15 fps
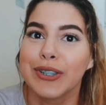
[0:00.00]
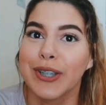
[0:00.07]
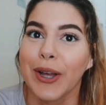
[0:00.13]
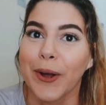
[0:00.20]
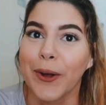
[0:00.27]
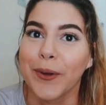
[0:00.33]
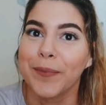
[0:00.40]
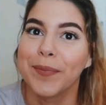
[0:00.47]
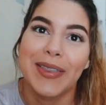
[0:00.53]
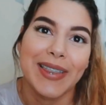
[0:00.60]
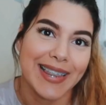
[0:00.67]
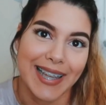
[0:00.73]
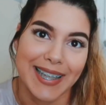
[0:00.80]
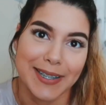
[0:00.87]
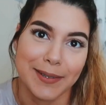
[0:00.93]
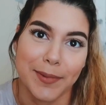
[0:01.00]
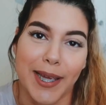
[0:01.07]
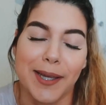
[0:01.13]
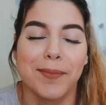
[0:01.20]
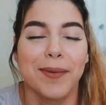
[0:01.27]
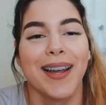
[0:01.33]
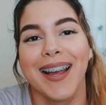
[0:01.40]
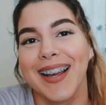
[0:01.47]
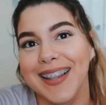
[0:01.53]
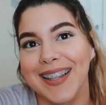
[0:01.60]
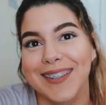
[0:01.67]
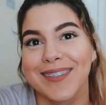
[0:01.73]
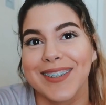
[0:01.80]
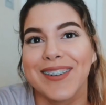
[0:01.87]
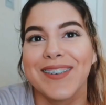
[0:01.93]
So thanks babe
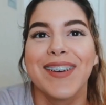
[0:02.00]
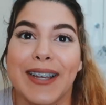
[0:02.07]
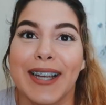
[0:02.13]
of you.